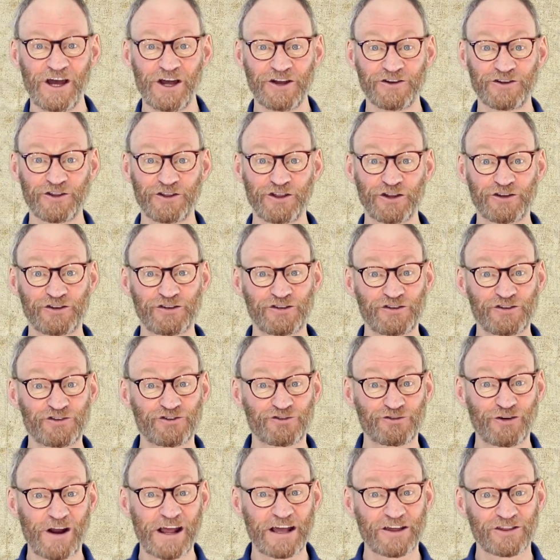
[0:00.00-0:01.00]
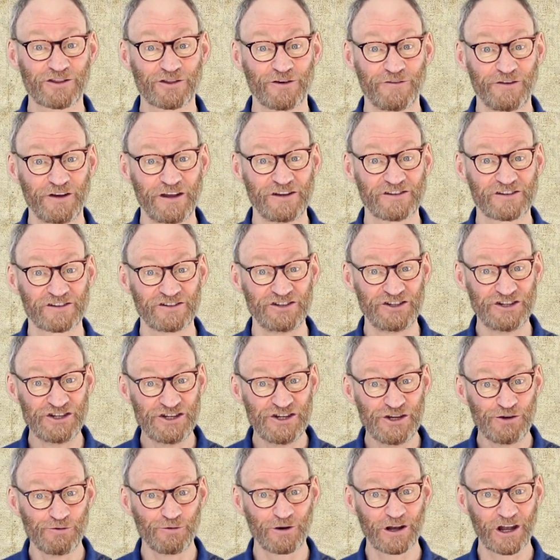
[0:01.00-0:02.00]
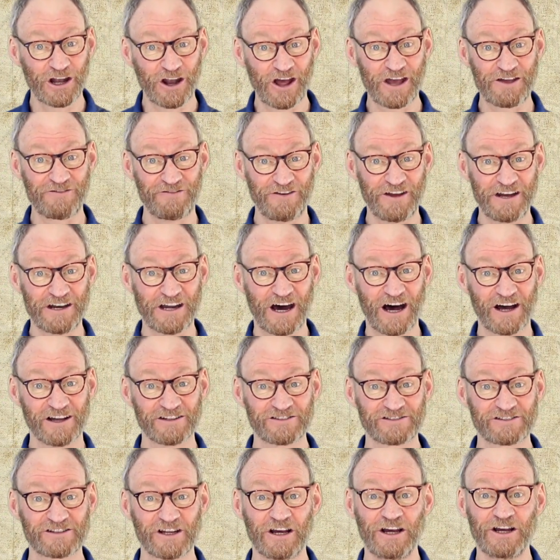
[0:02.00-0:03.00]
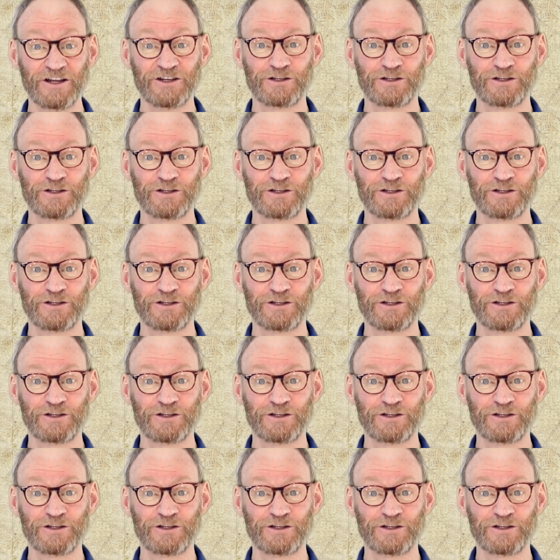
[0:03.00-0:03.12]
to the strength of his new life in us